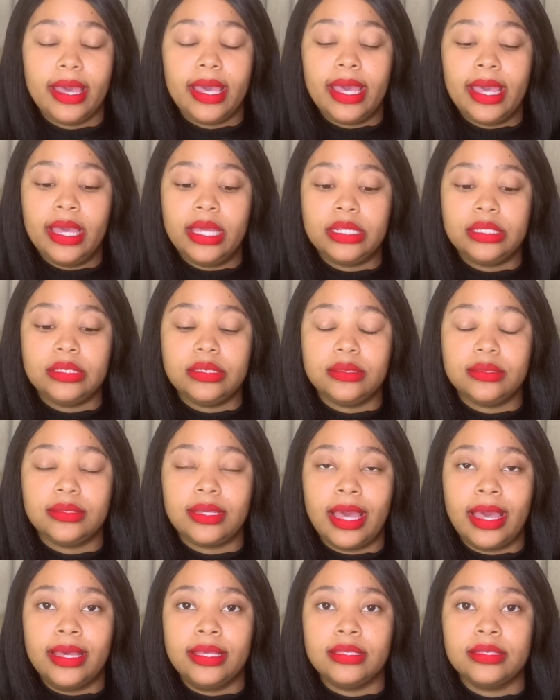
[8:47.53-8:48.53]
And
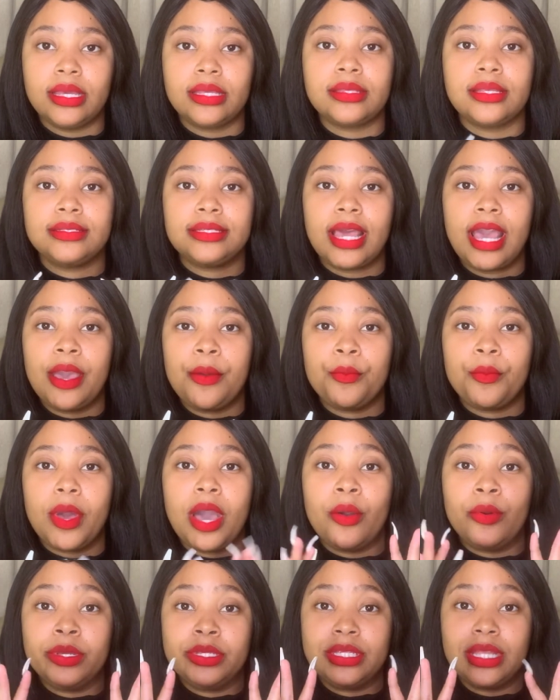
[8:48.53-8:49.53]
guys, at the time,
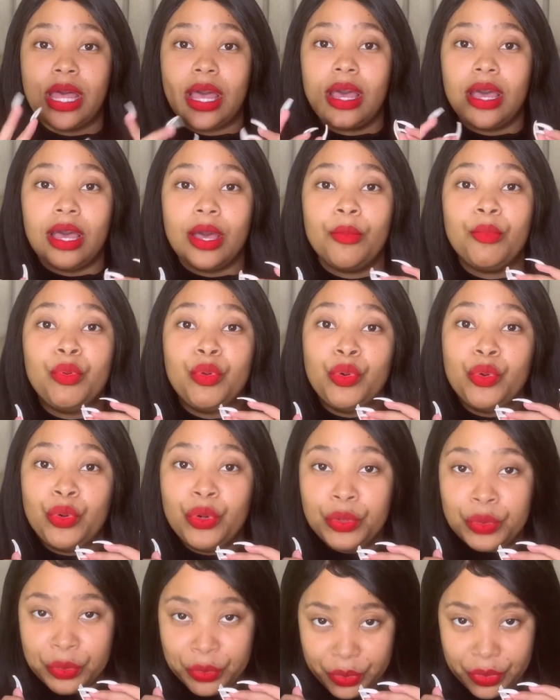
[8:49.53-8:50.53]
I was
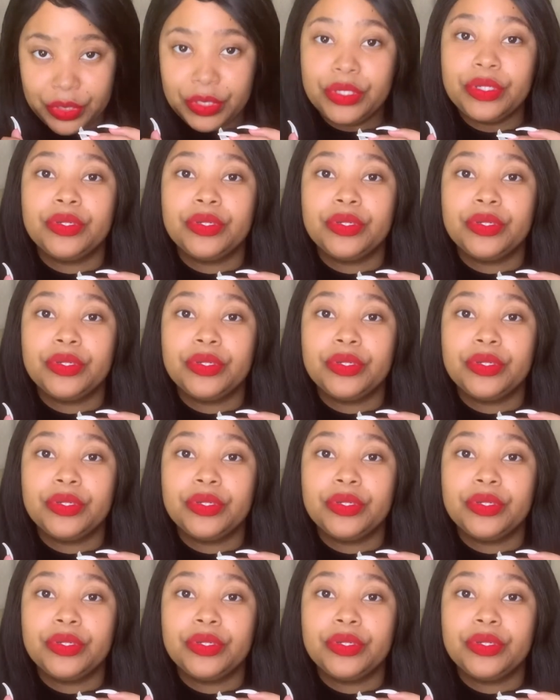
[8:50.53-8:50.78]
broke.